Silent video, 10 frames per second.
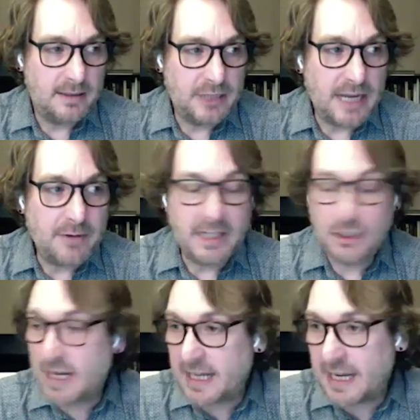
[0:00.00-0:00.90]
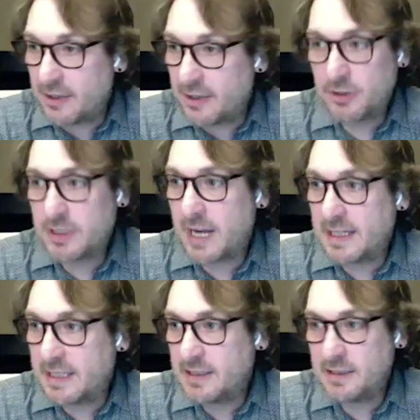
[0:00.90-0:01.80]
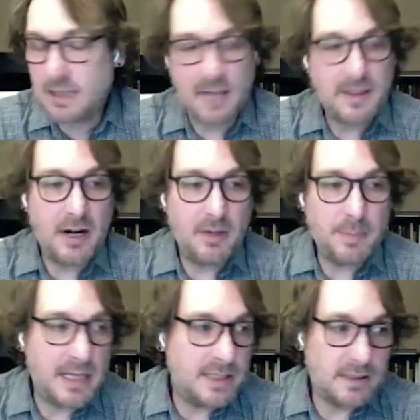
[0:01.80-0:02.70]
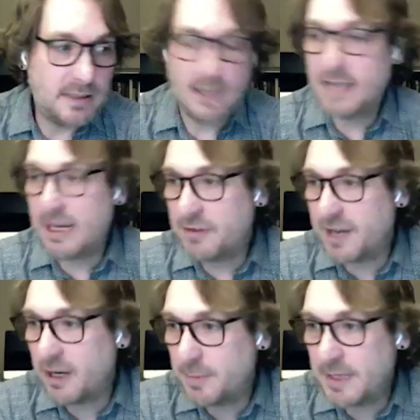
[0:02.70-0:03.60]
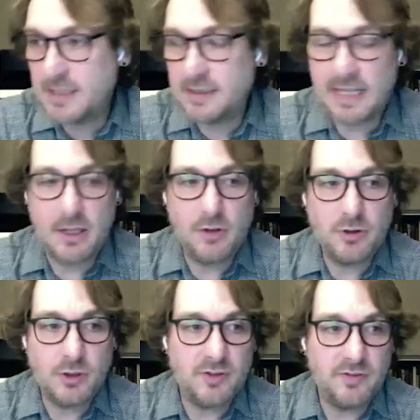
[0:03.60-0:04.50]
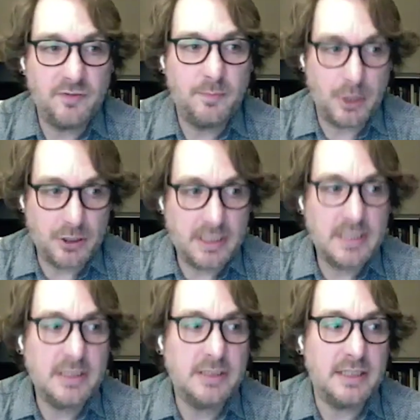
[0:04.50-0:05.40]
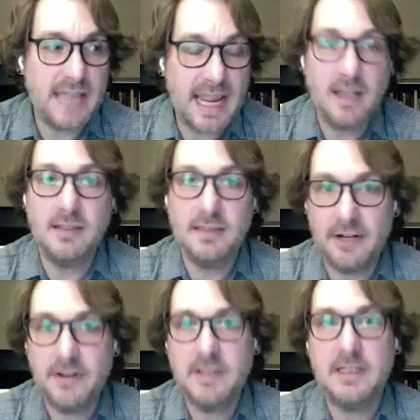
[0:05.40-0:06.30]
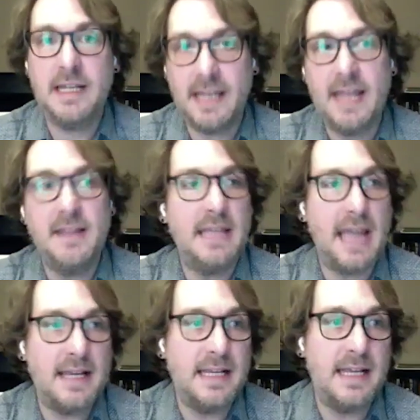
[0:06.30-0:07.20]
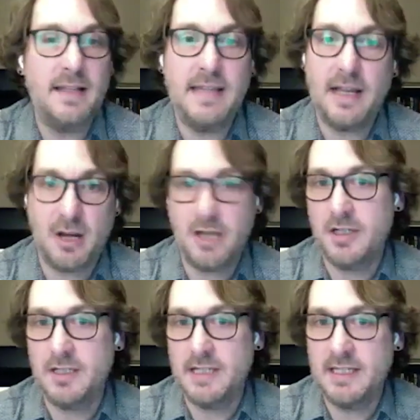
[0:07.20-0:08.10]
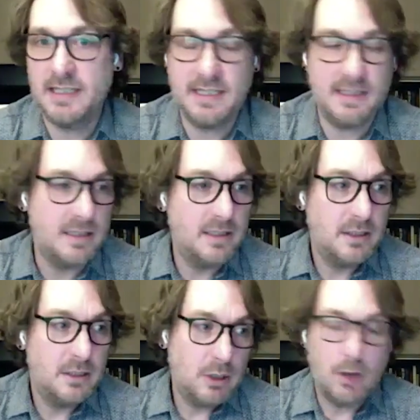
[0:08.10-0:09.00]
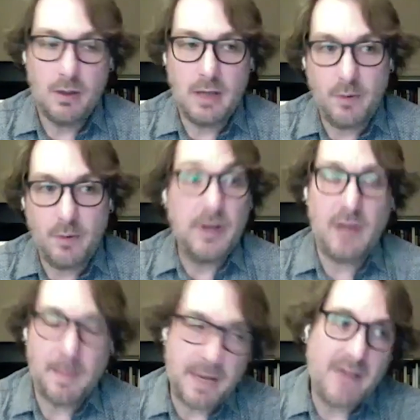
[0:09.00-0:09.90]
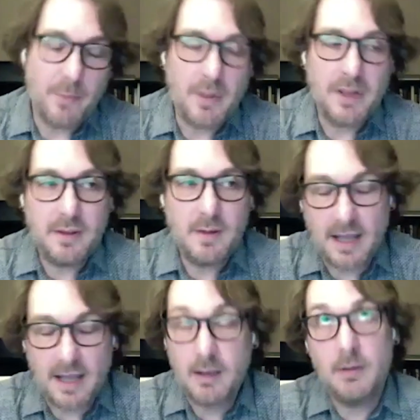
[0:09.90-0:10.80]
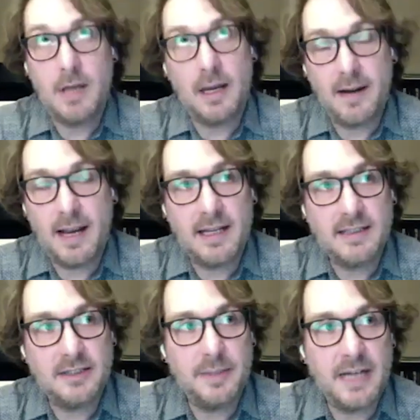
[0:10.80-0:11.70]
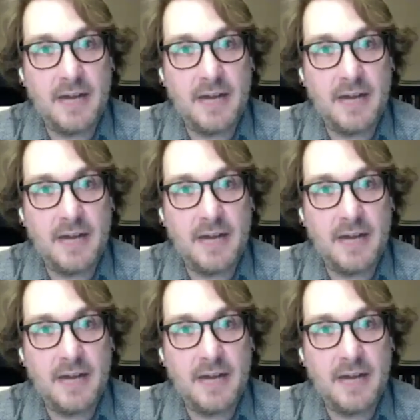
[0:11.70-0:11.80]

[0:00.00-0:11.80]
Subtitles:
generally trying to get neuroscientists, therapists, psychotherapists, and those sorts of persons to take seriously again the idea that consciousness is real. I mean, everyone, I guess I should be